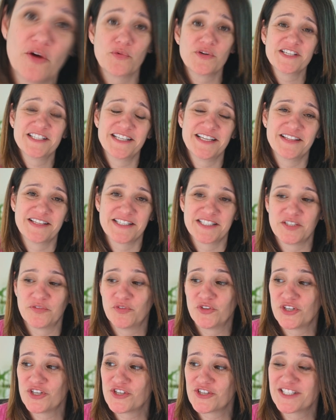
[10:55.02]
will say this, if
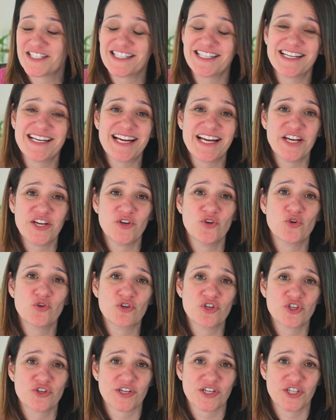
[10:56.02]
you're interested in any new
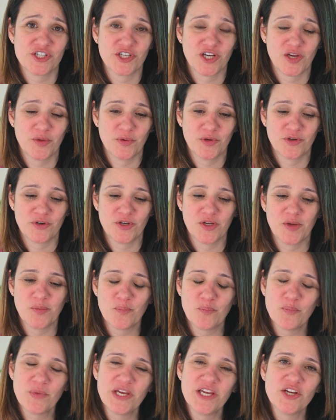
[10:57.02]
construction community,
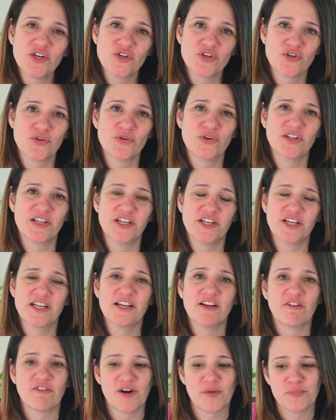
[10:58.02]
make sure that you
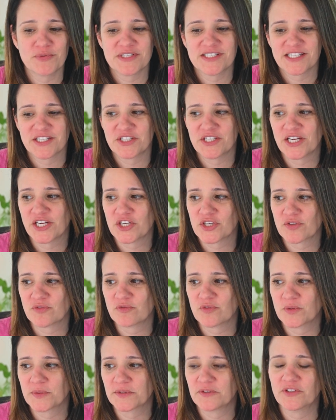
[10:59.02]
get representation
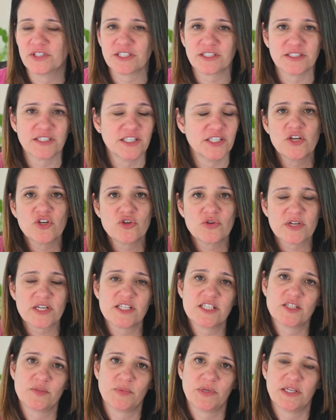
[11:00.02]
from a realtor. And
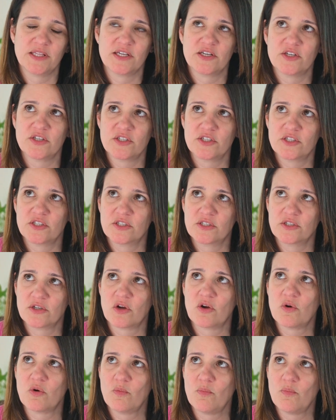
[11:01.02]
trust me, there's so